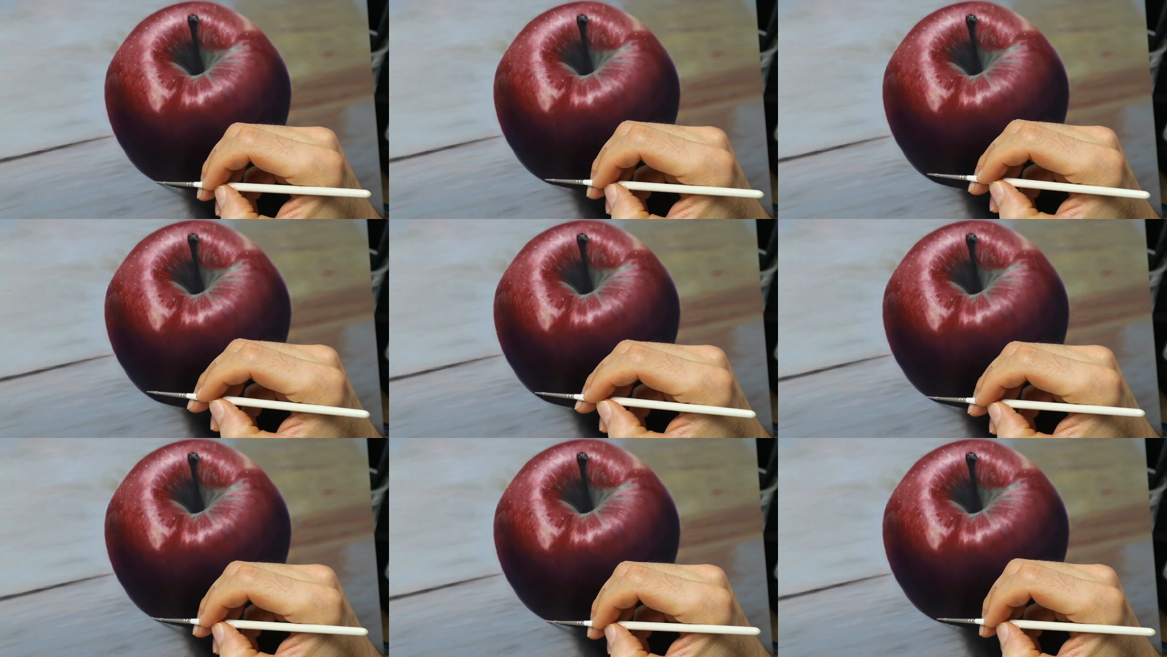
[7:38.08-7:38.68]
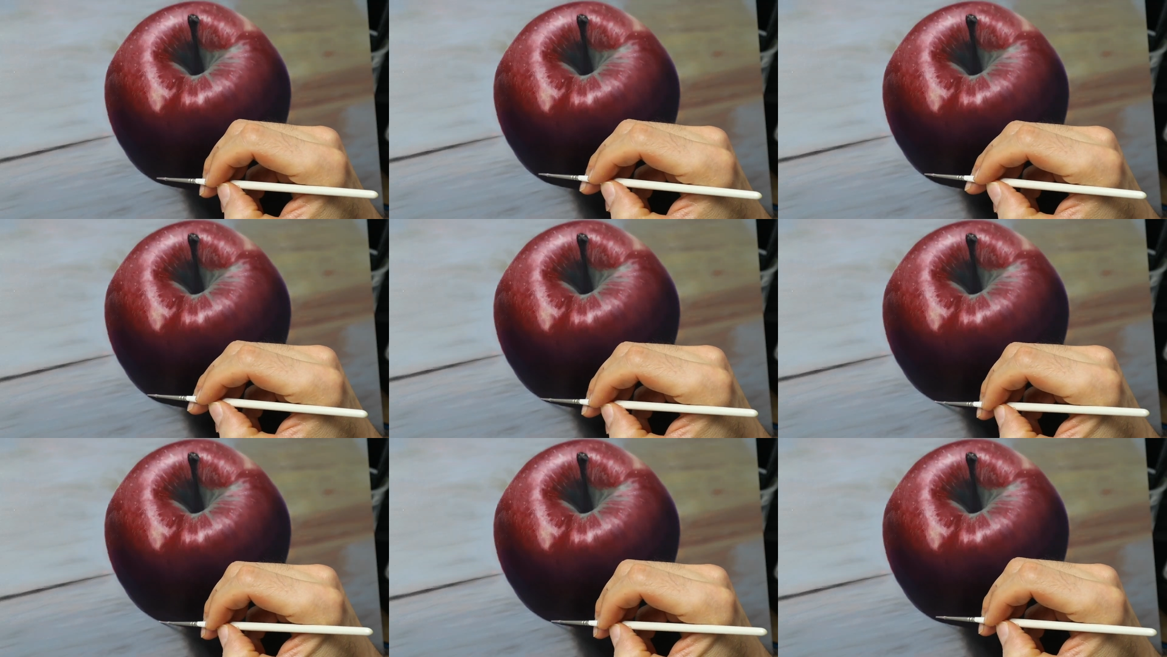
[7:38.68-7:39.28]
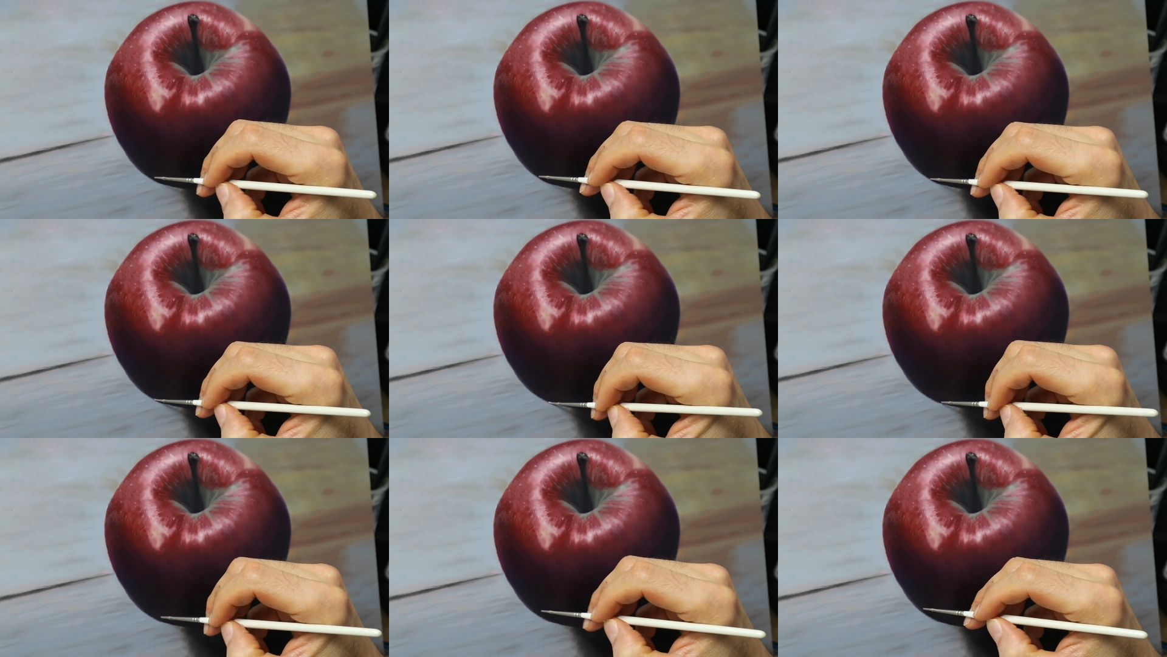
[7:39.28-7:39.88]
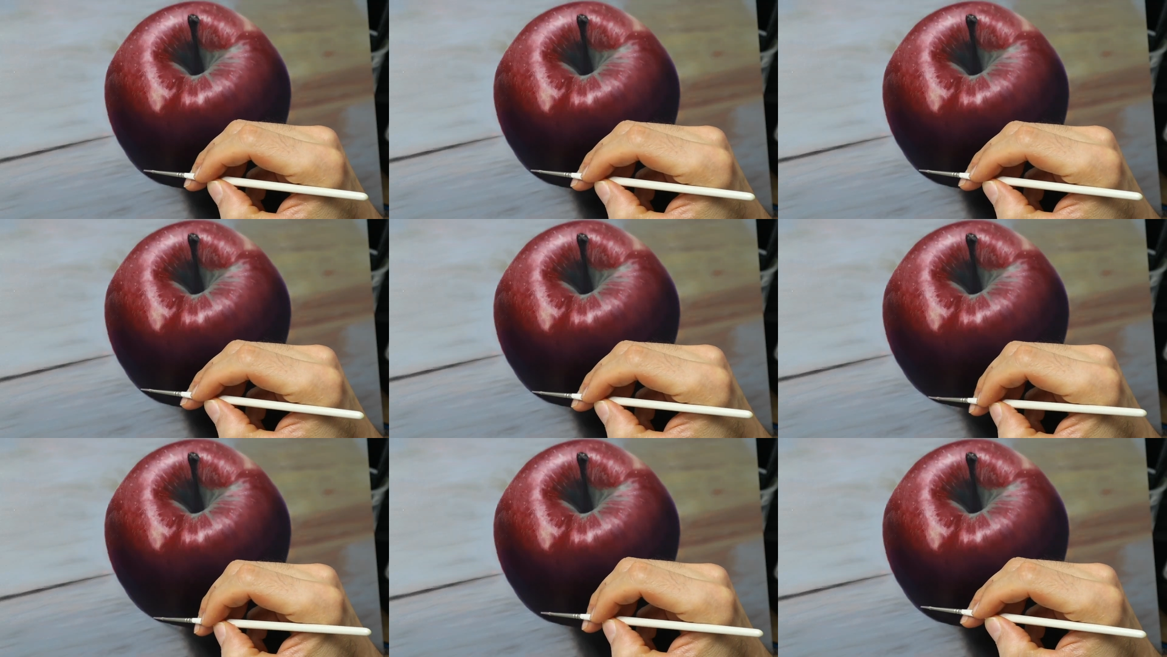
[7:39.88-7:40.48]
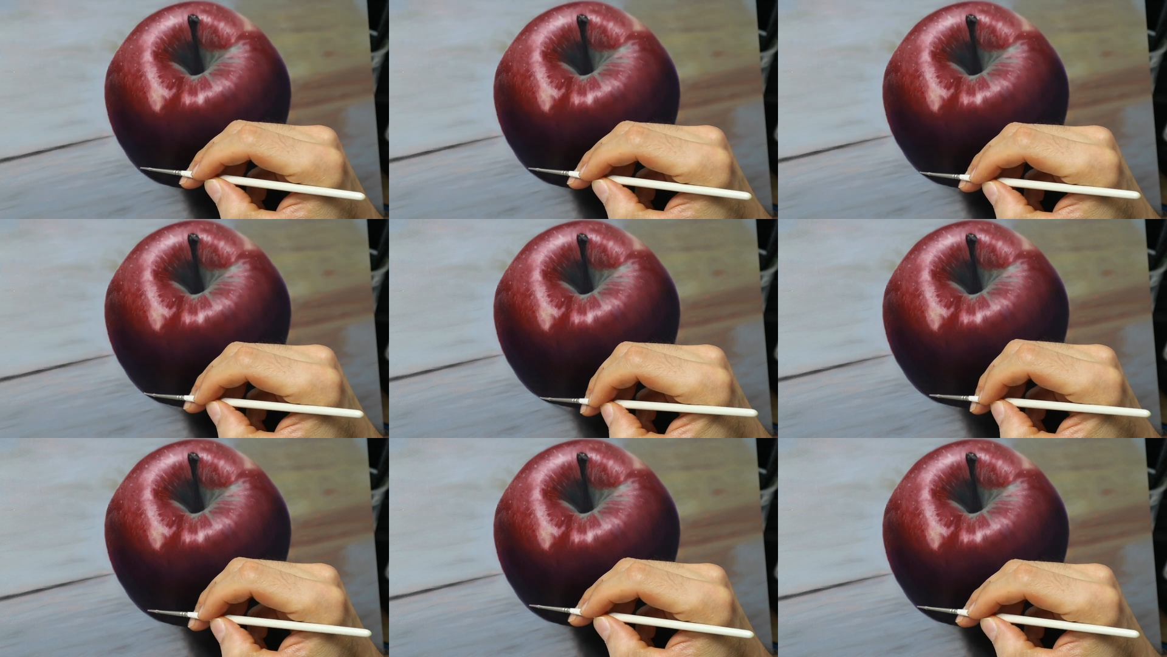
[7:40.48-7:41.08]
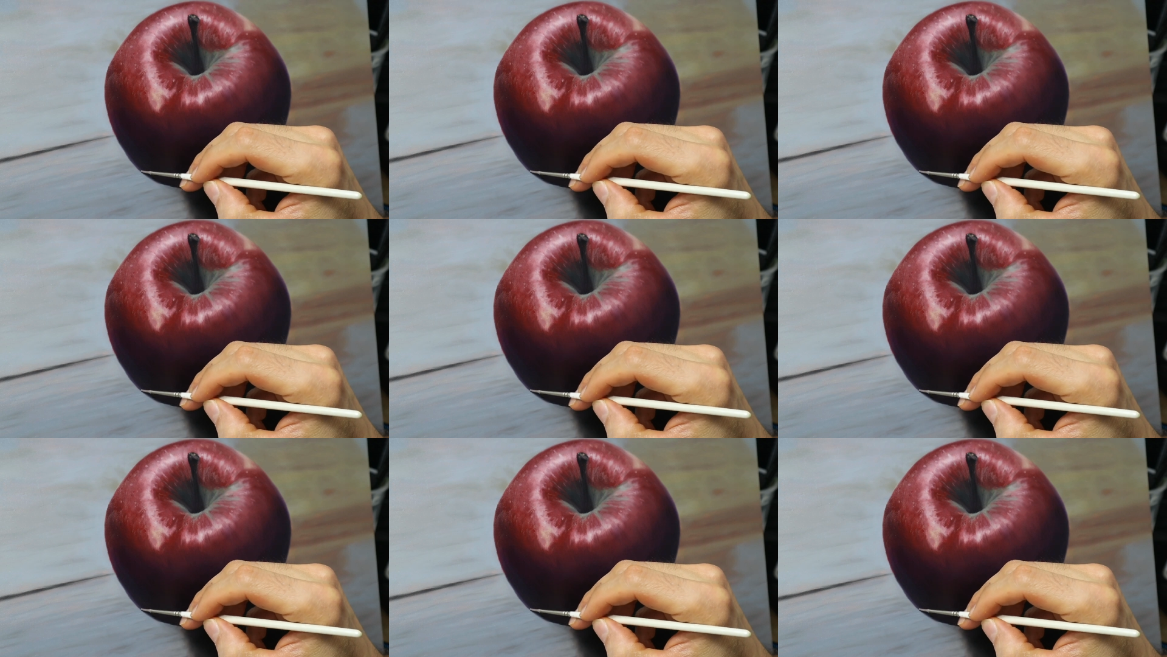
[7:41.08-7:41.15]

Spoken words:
(no speaker visible)